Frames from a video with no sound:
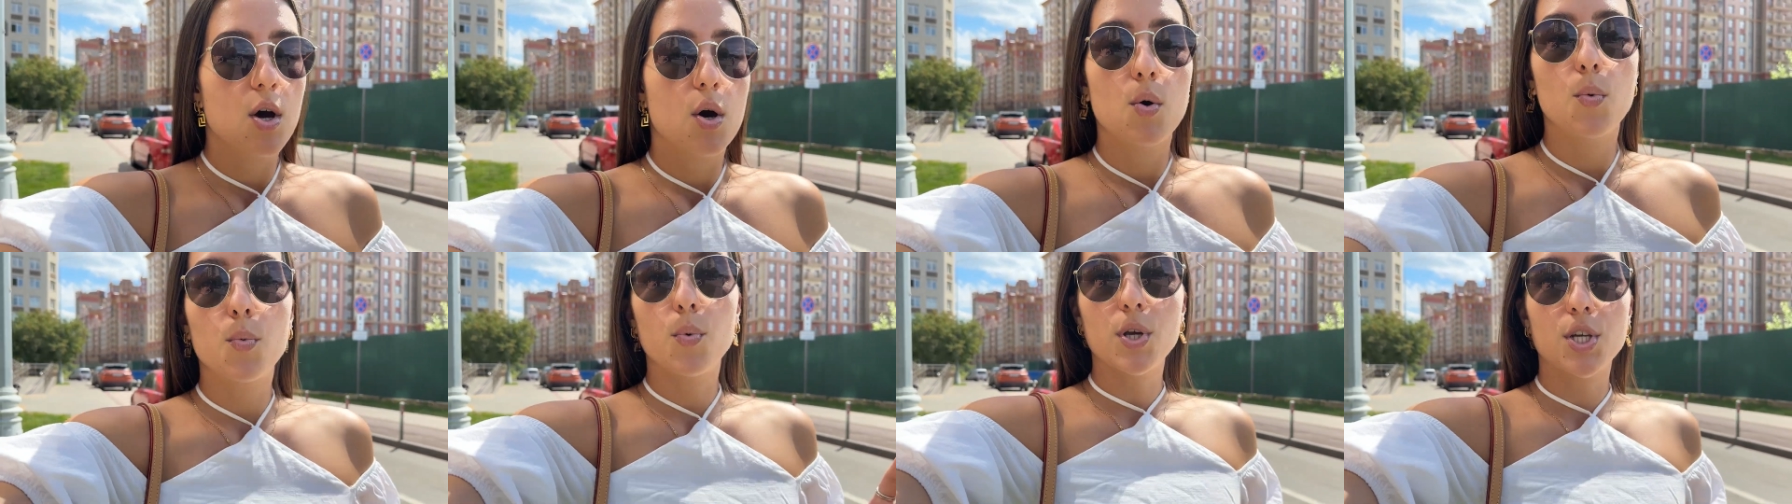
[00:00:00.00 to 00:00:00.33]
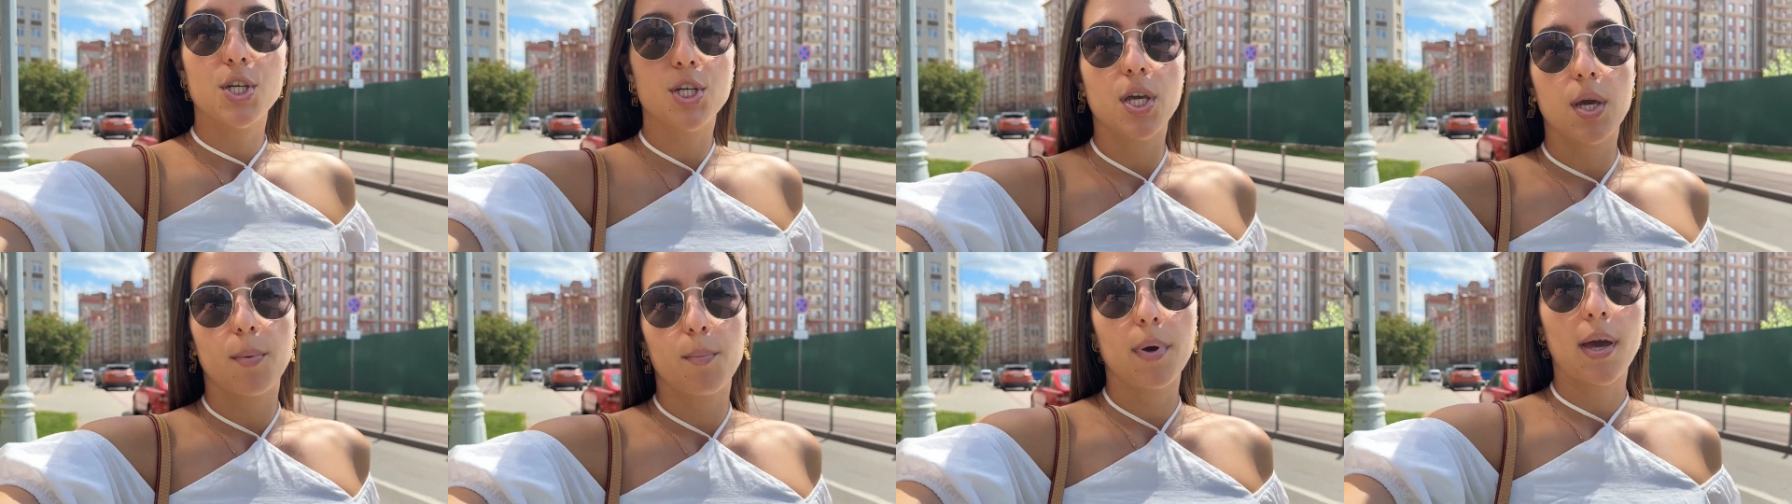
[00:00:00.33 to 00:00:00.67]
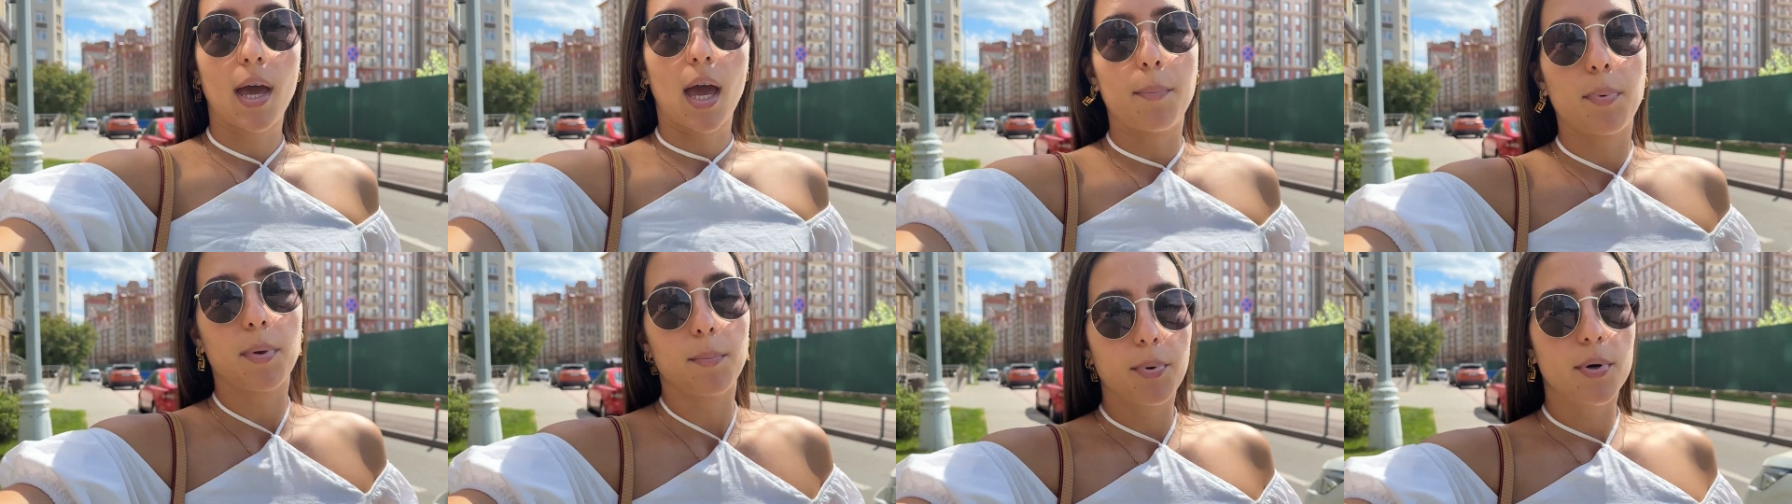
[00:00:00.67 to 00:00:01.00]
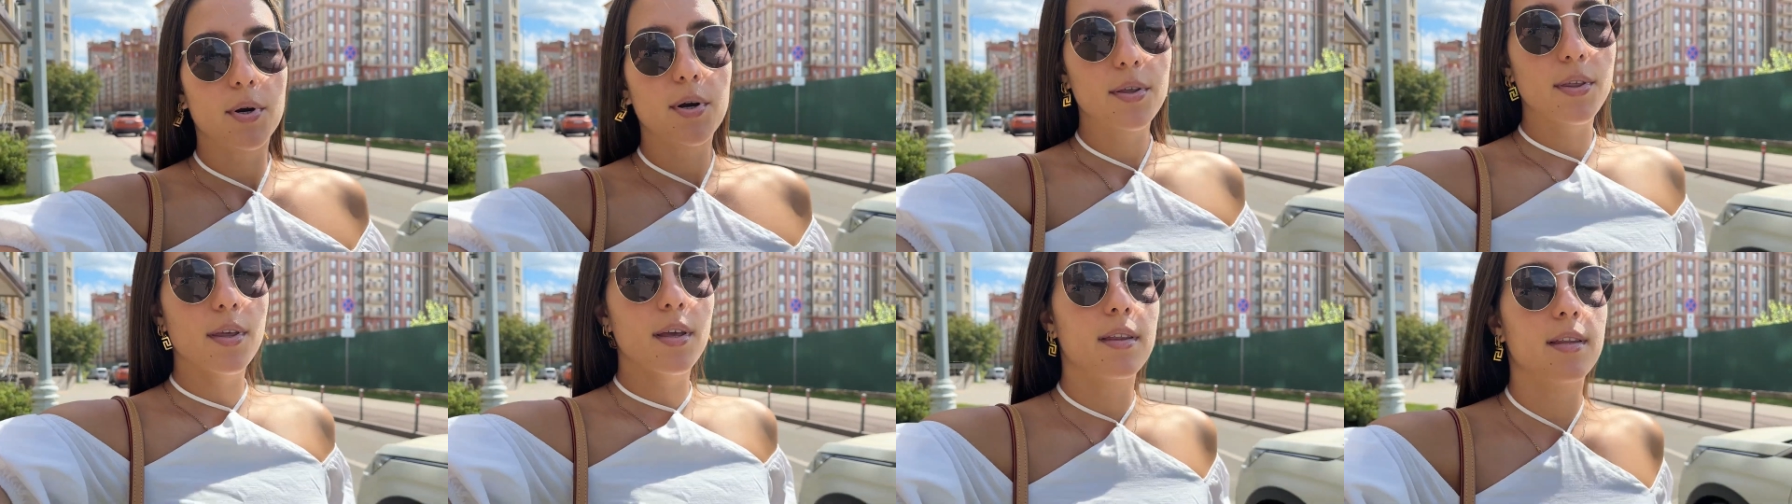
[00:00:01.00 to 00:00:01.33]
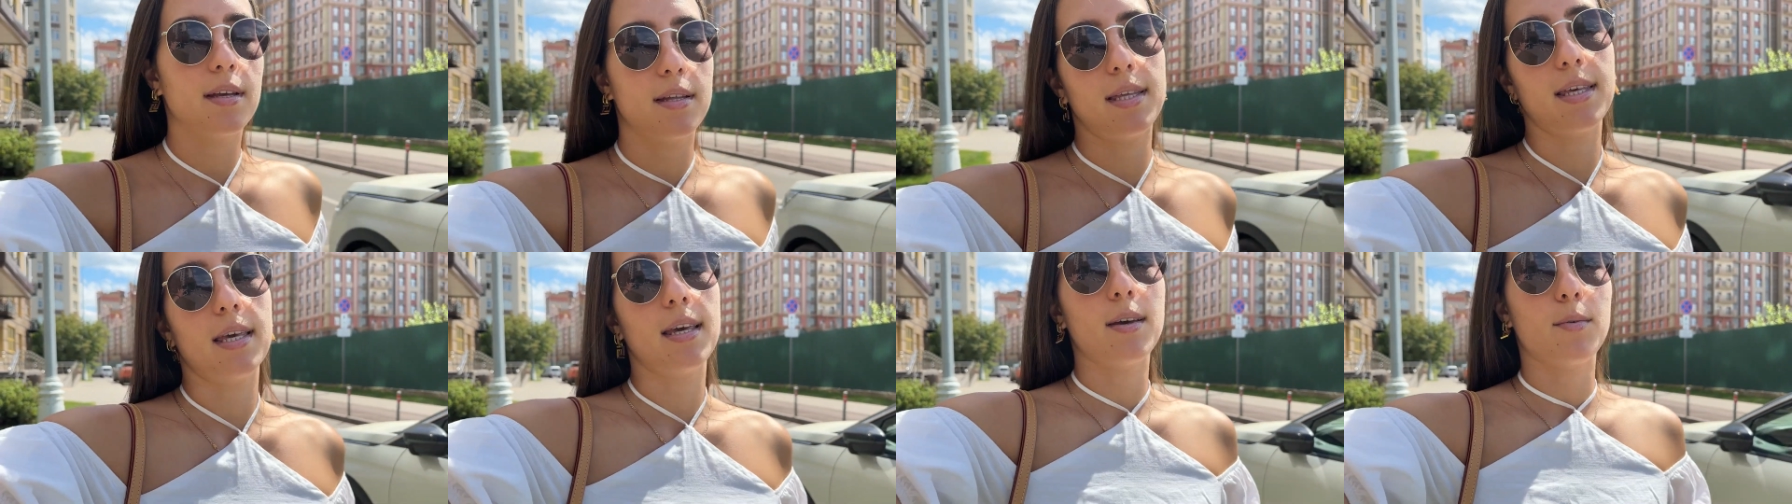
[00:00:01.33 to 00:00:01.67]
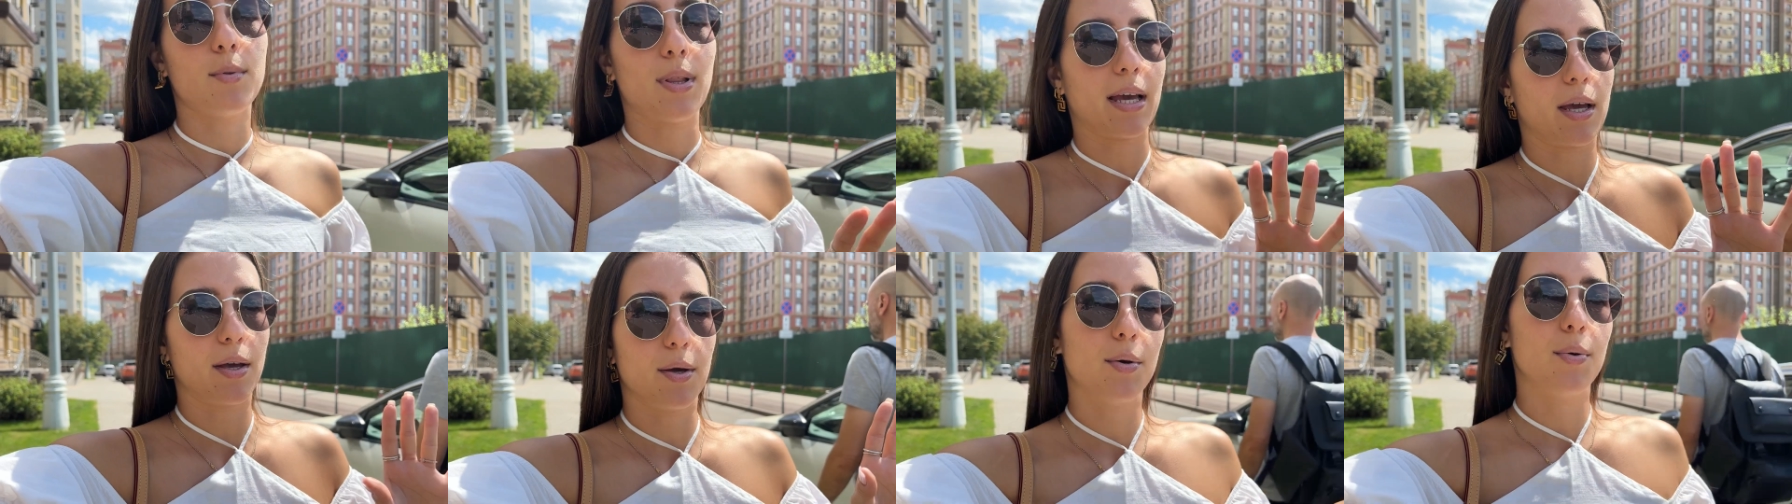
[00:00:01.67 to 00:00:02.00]
wish him a happy birthday and that he
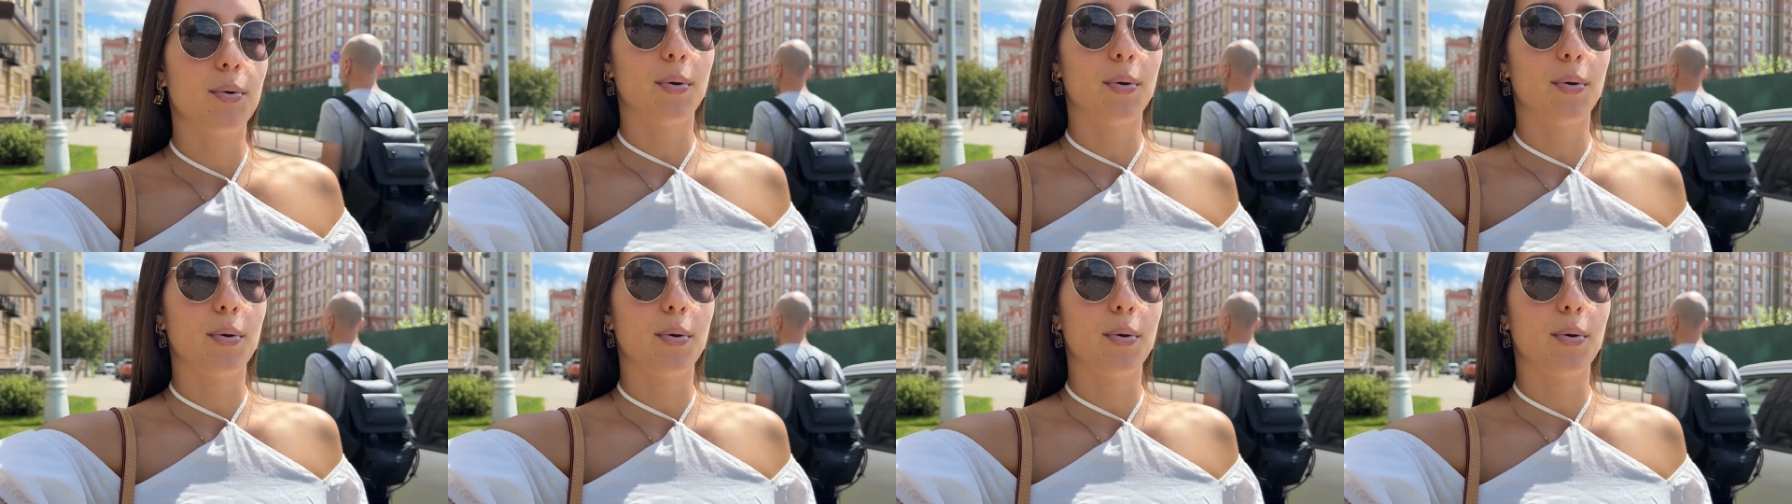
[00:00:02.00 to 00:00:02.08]
like